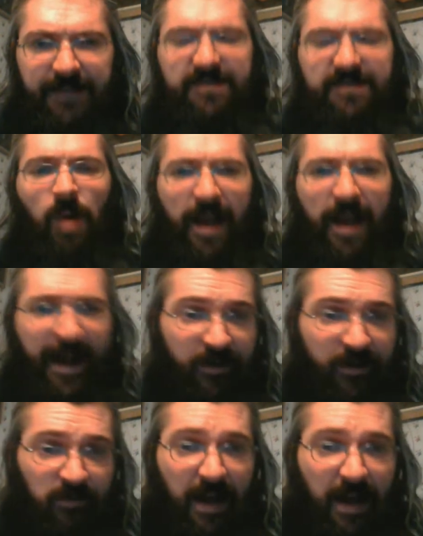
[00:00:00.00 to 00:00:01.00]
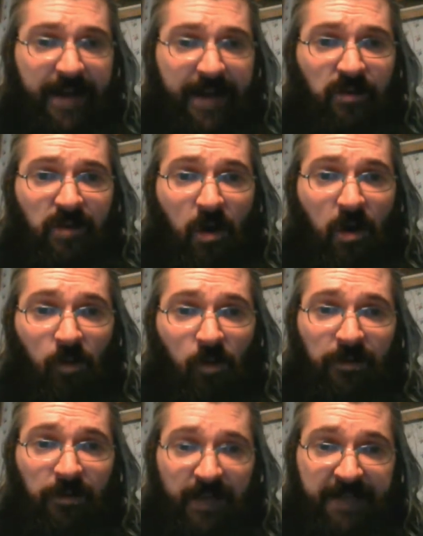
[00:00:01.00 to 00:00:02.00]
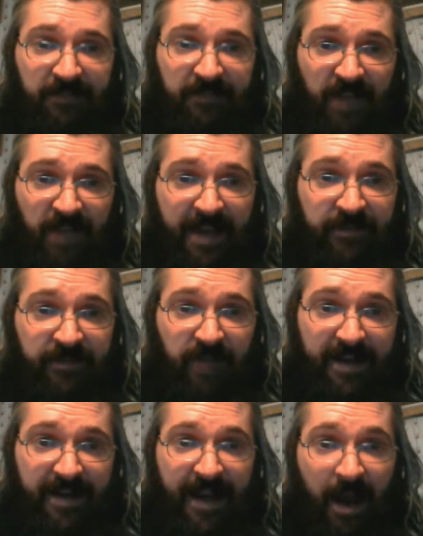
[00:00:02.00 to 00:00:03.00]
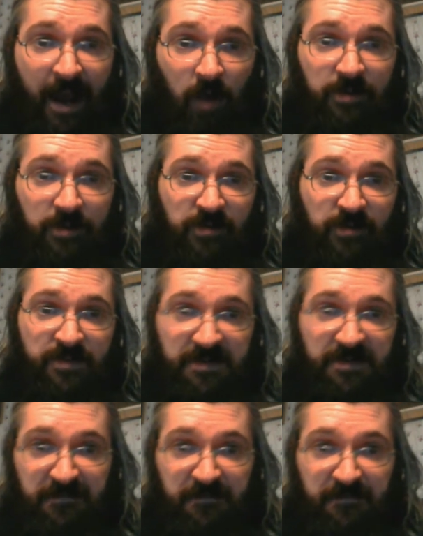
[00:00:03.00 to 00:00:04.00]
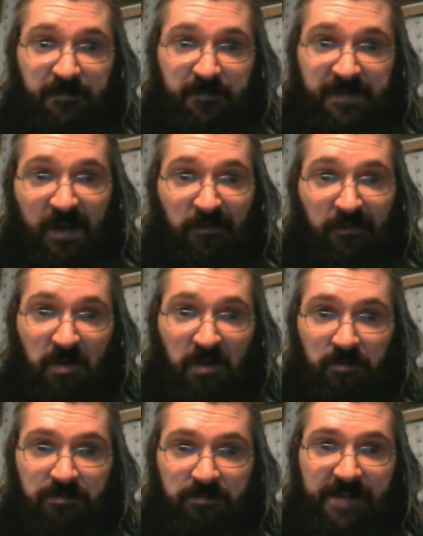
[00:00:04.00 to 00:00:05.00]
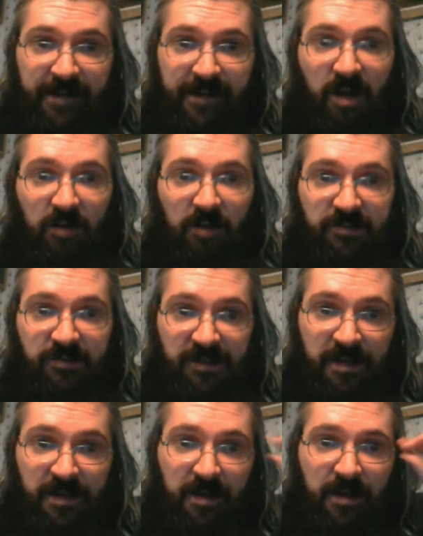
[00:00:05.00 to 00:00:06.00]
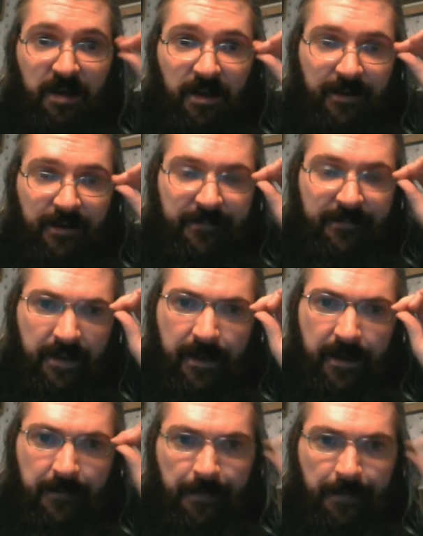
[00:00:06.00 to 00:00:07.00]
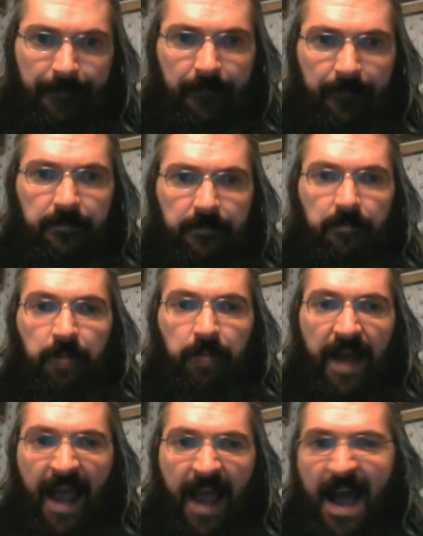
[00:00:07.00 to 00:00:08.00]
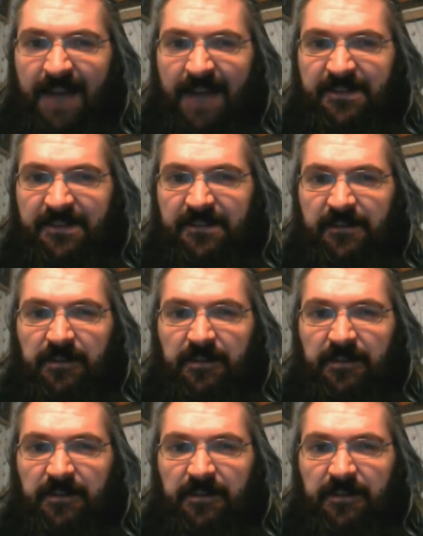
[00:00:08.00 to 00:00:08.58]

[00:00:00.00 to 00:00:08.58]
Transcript: I don't know the lay of the land right now in terms of cell phone technology. But I asked